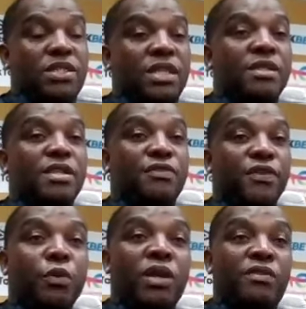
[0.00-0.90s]

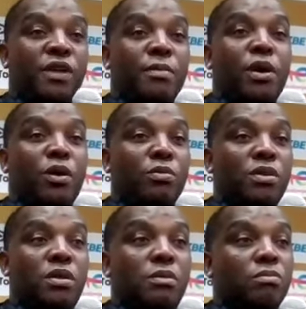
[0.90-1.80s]
Setif away from
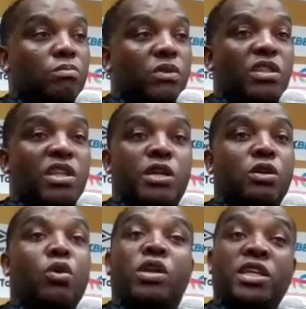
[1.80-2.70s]
home.
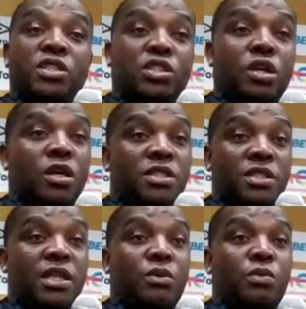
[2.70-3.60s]
Three glorious
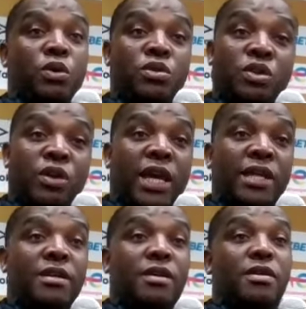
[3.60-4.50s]
chances that we also
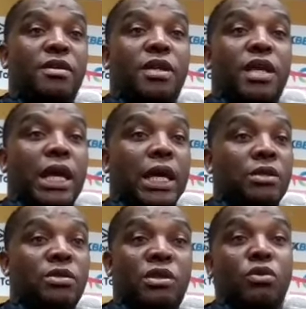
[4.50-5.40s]
had,
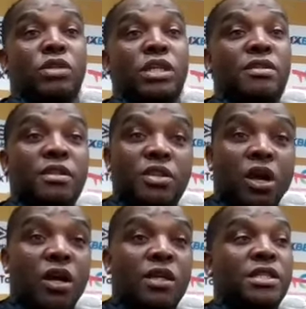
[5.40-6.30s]
and you don't hit the
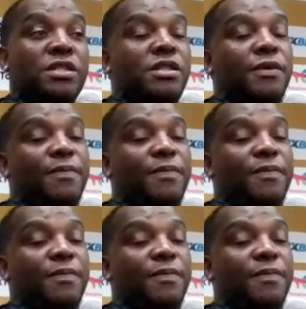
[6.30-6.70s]
target.